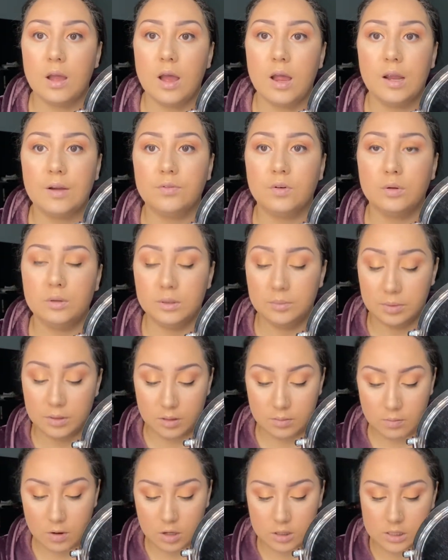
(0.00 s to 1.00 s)
I have only put
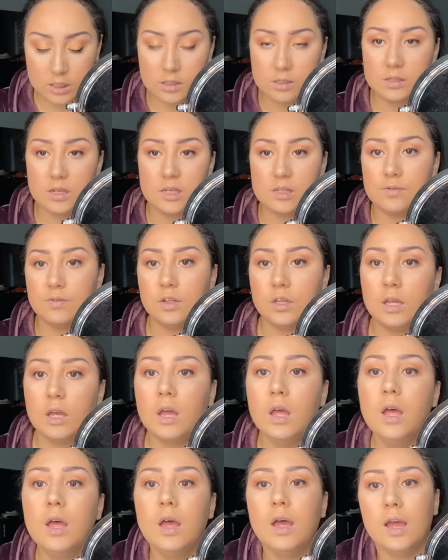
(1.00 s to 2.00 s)
them on successfully
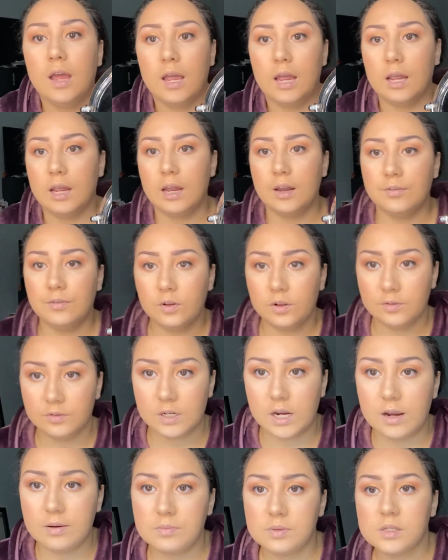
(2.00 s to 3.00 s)
a handful of
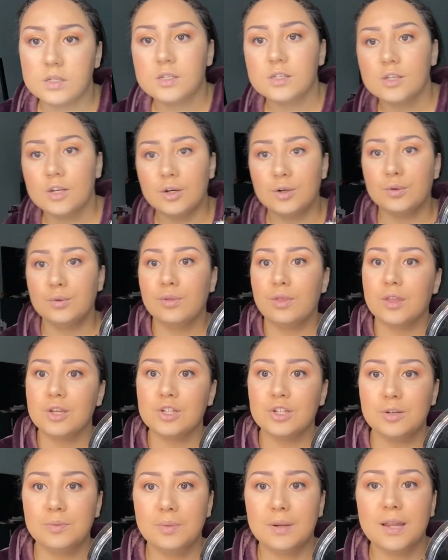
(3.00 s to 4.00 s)
times, so this
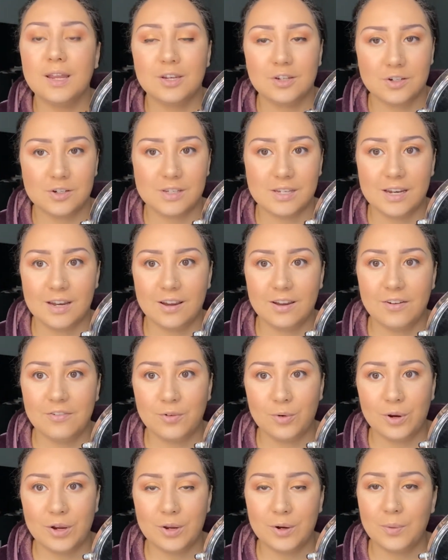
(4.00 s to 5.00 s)
should be interesting for you to